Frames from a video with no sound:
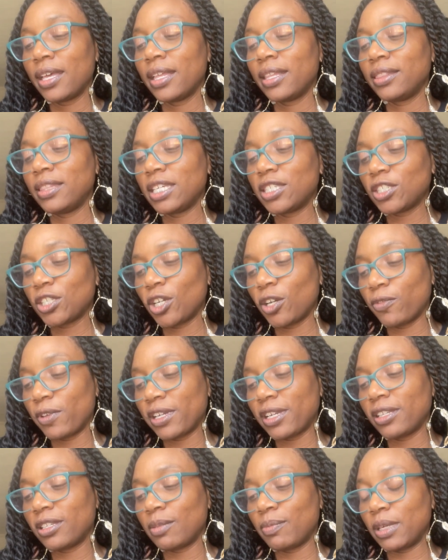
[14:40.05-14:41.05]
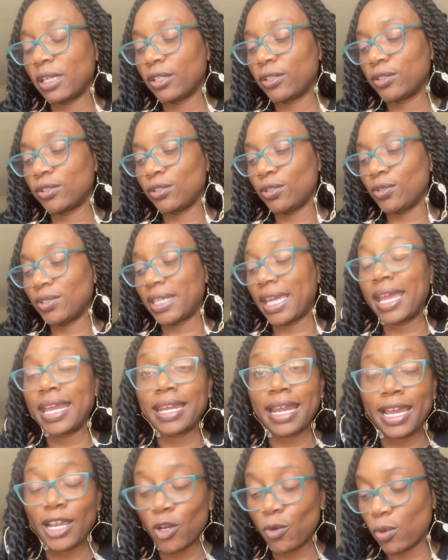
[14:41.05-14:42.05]
This curriculum includes, and
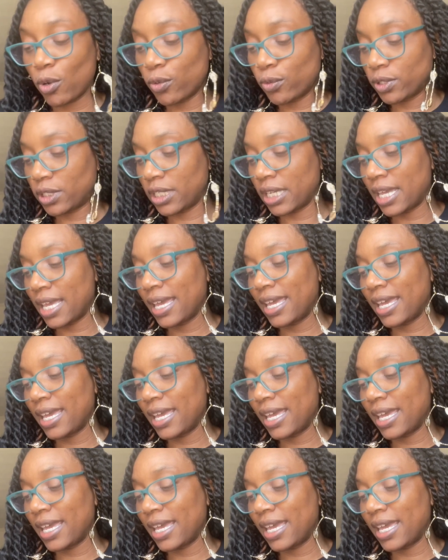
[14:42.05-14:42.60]
I quote,